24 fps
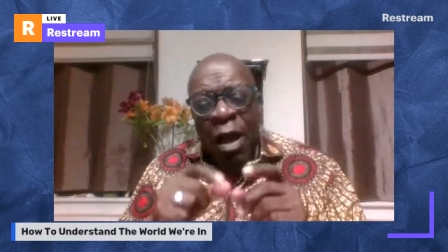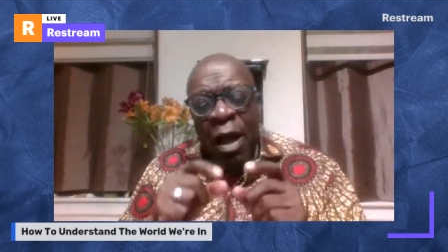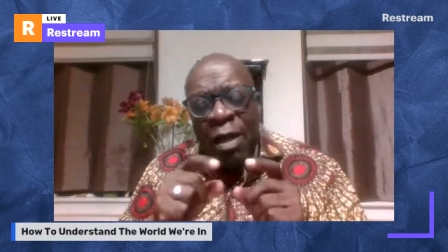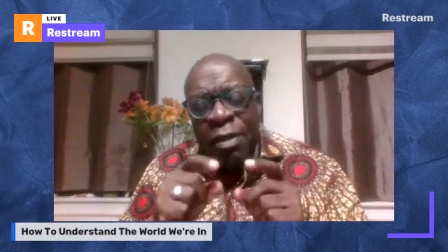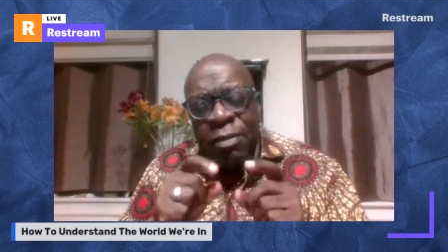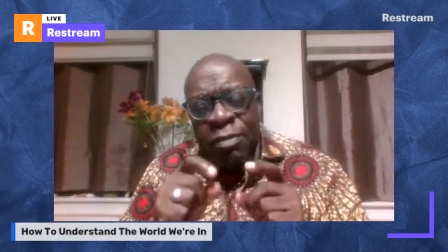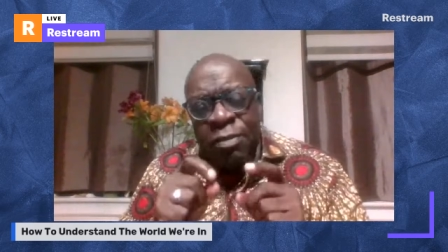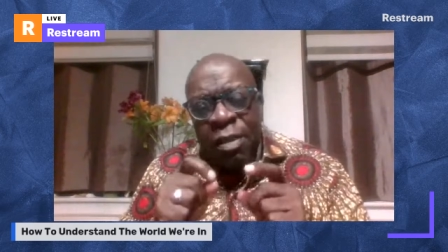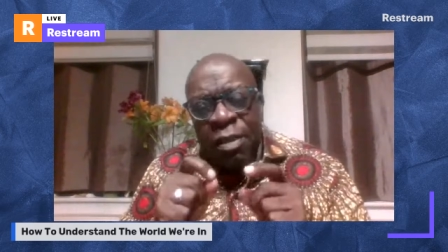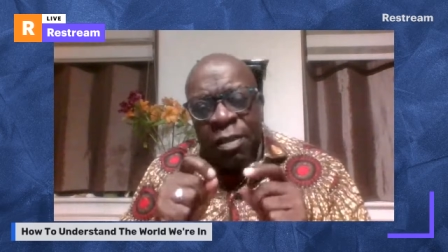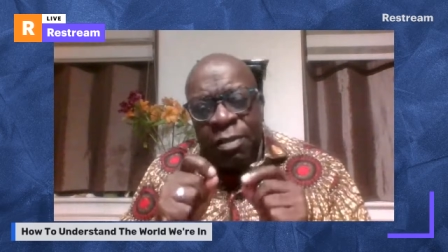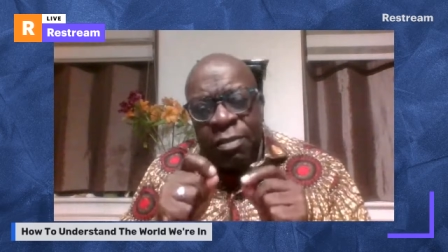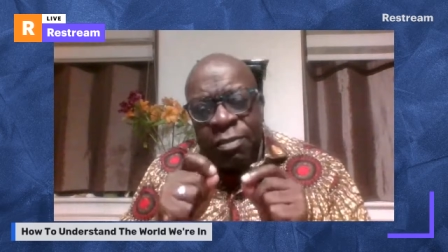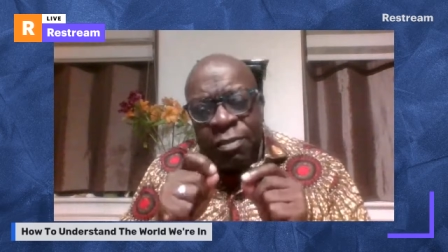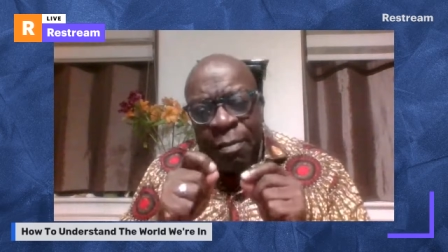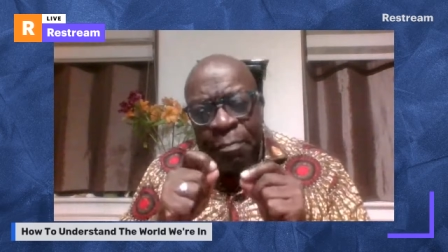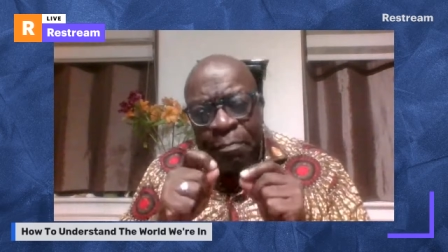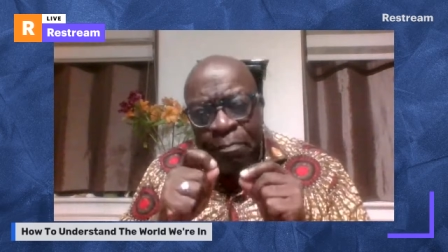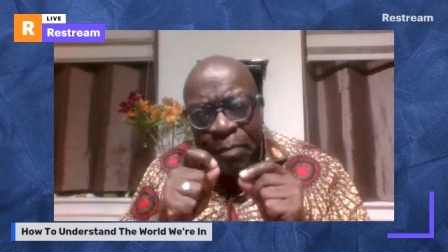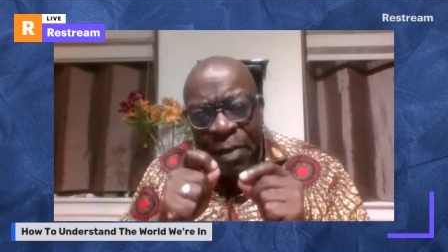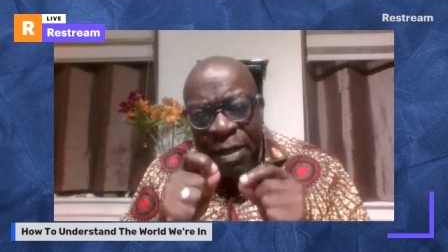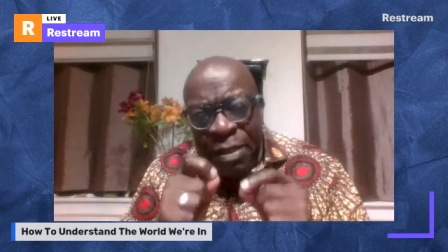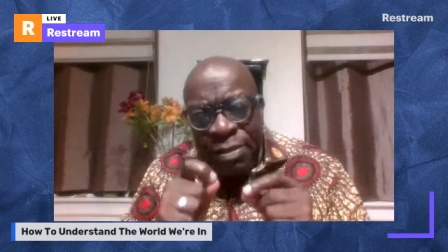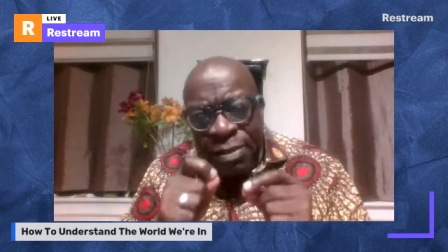And
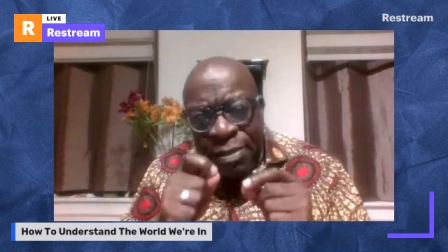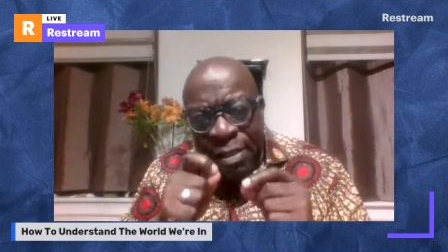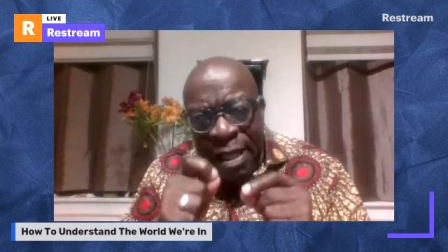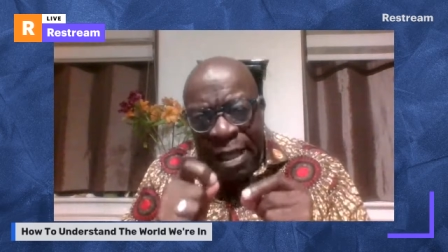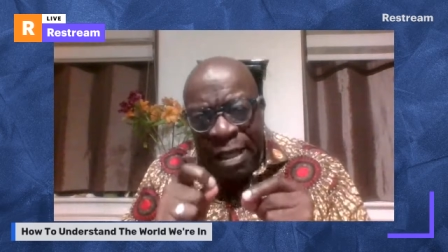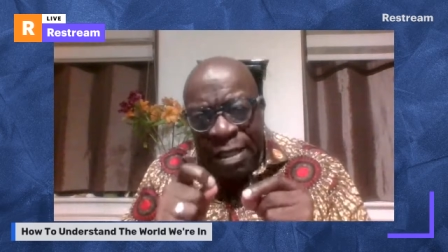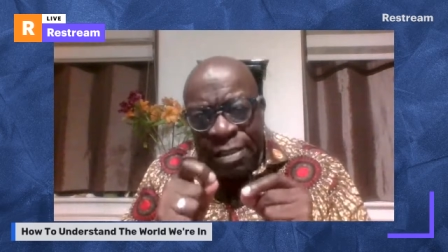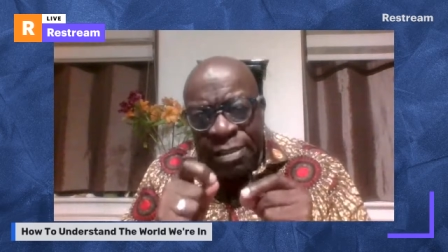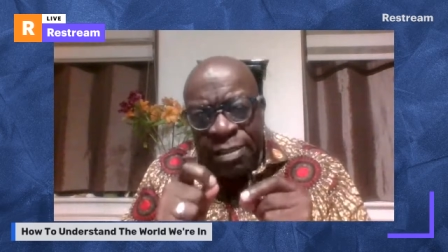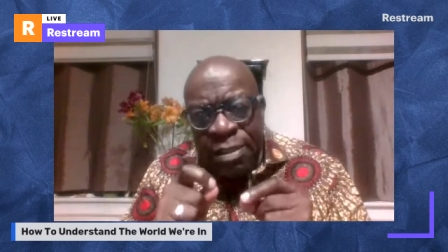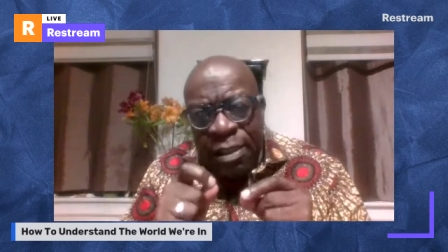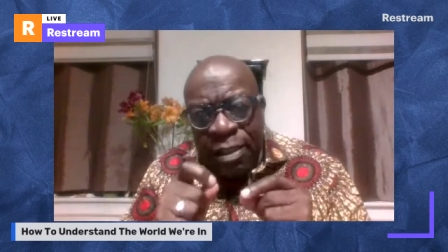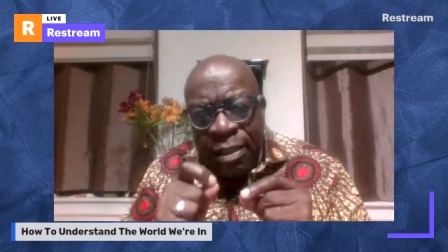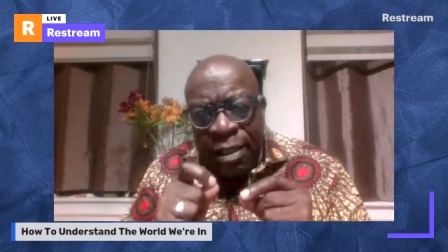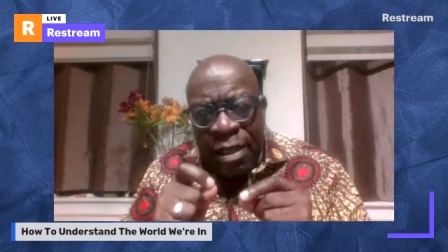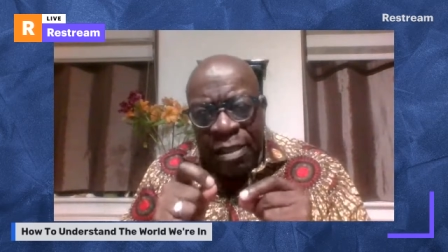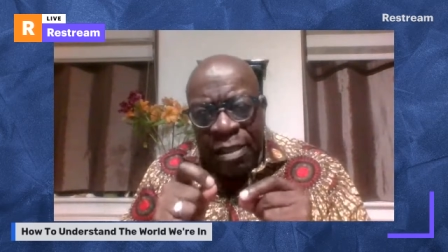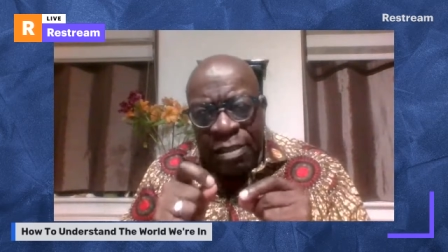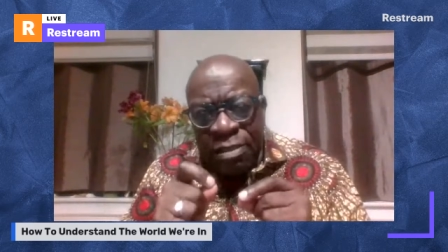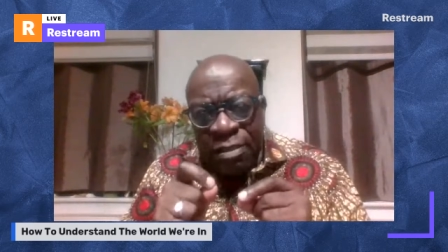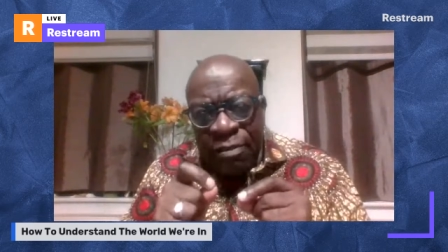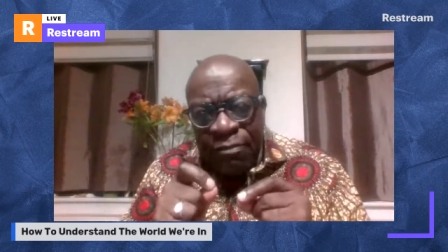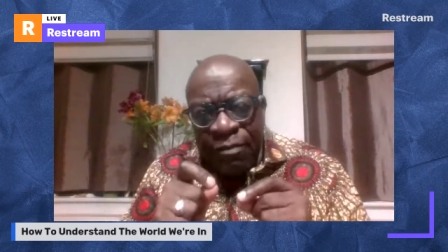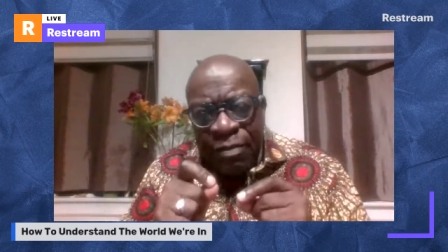the best
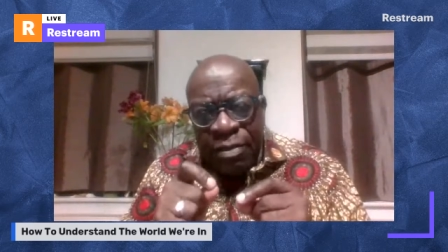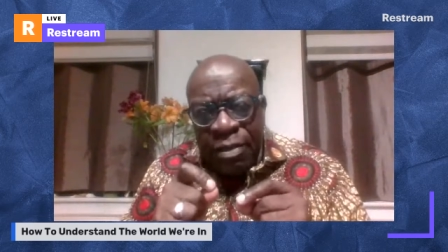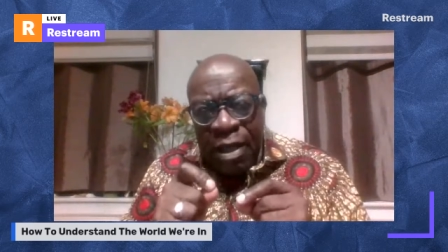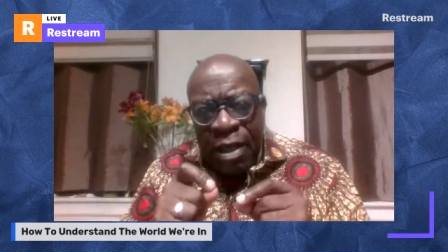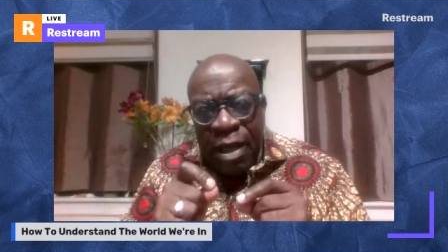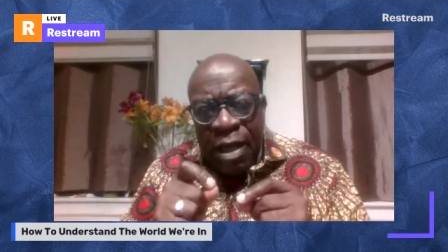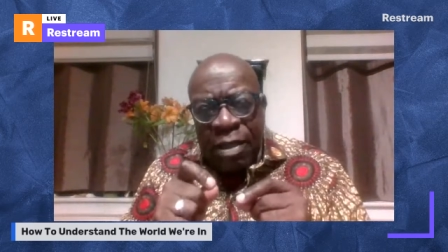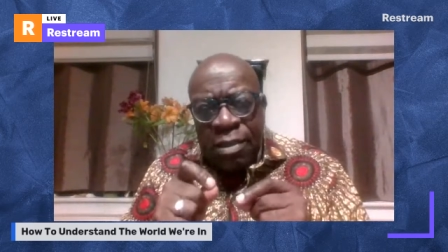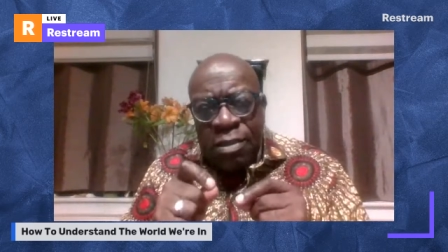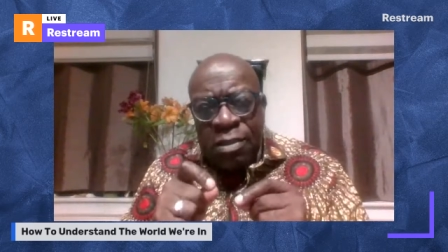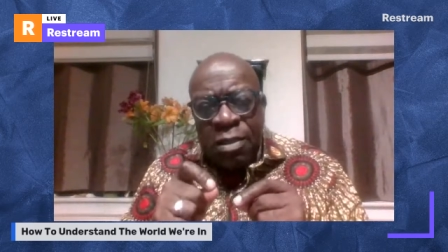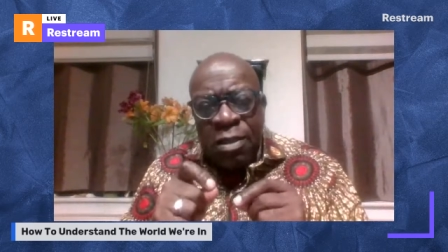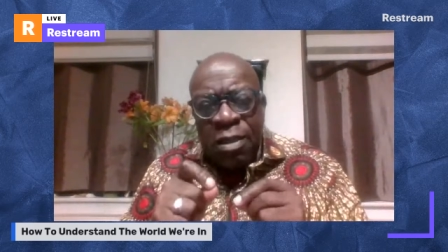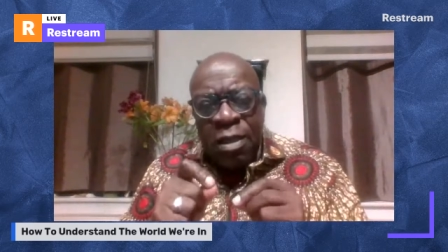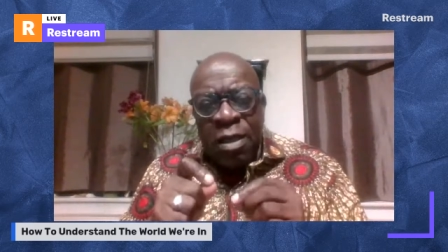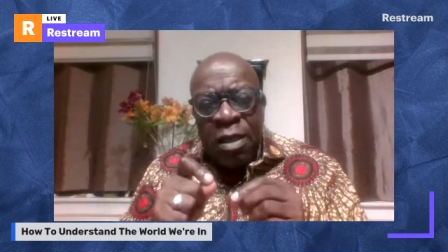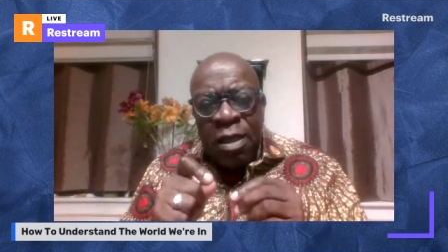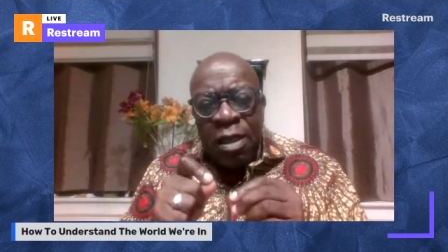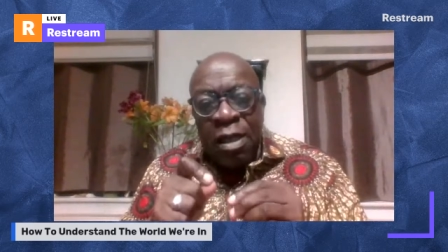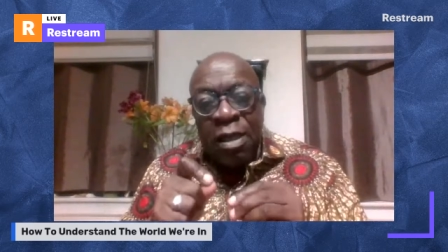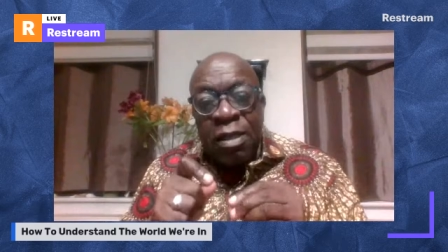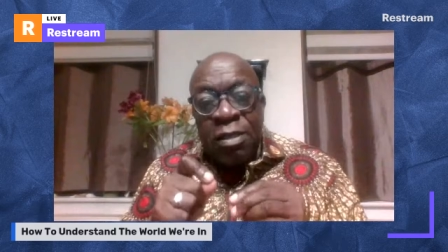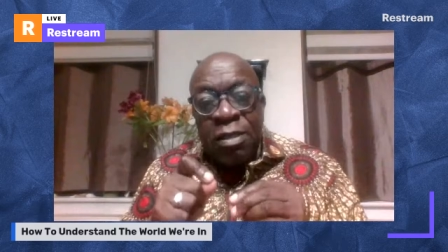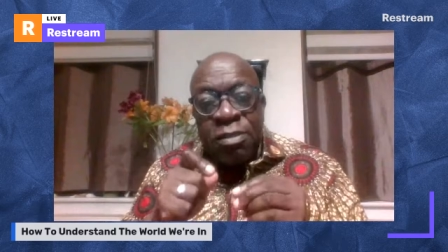indicator for that
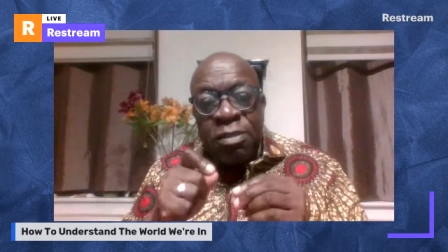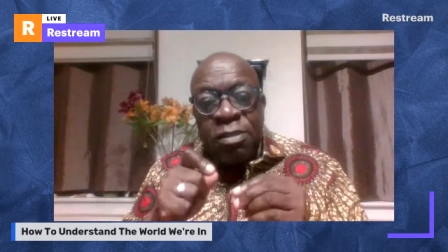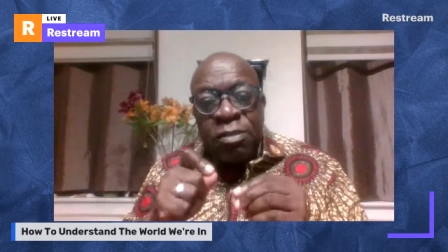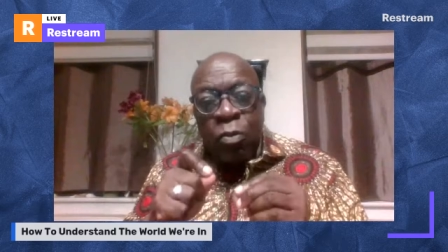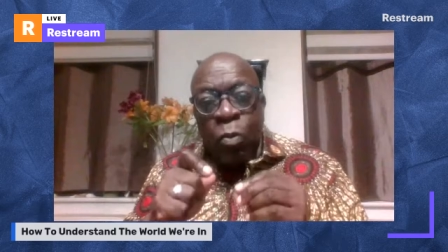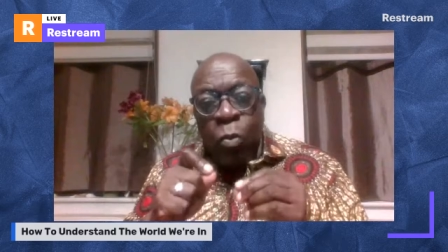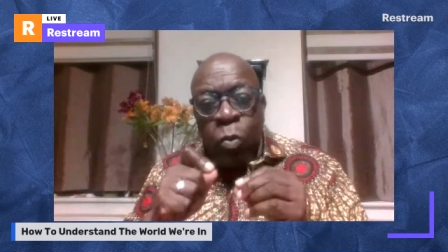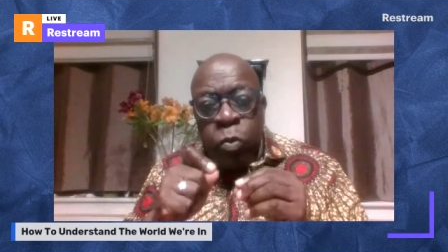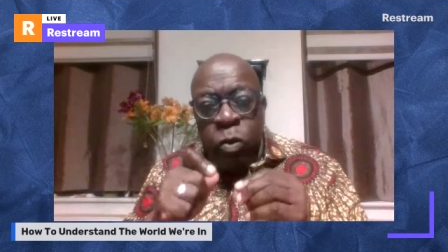is the